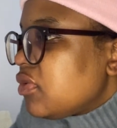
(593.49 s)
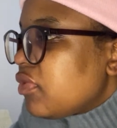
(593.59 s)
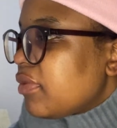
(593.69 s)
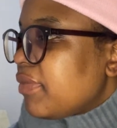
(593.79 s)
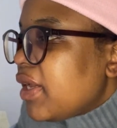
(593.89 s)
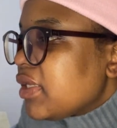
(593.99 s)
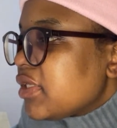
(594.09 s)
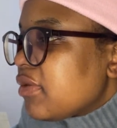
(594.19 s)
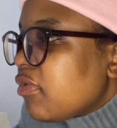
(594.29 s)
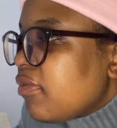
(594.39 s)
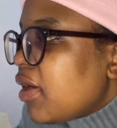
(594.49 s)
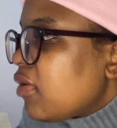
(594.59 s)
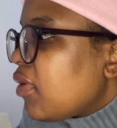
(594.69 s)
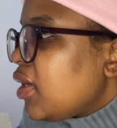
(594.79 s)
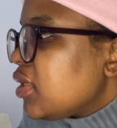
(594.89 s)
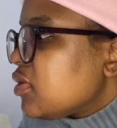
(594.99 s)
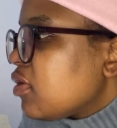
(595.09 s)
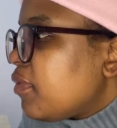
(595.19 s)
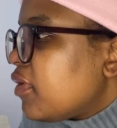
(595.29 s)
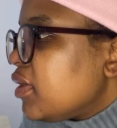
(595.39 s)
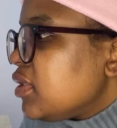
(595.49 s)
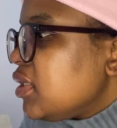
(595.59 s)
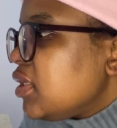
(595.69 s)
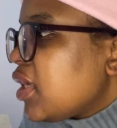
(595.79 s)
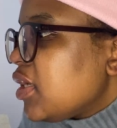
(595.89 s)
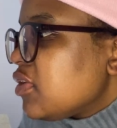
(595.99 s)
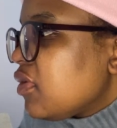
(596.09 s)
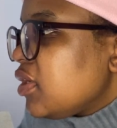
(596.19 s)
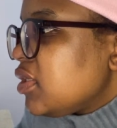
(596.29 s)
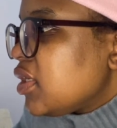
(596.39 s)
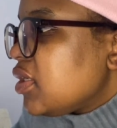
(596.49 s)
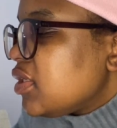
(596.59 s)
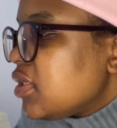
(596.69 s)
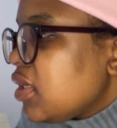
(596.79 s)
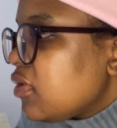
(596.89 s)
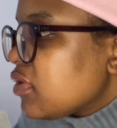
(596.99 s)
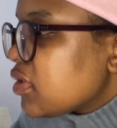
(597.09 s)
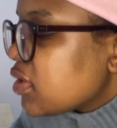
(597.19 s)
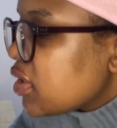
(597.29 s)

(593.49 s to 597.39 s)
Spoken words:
where banks and mobile wallets operate in isolated silos.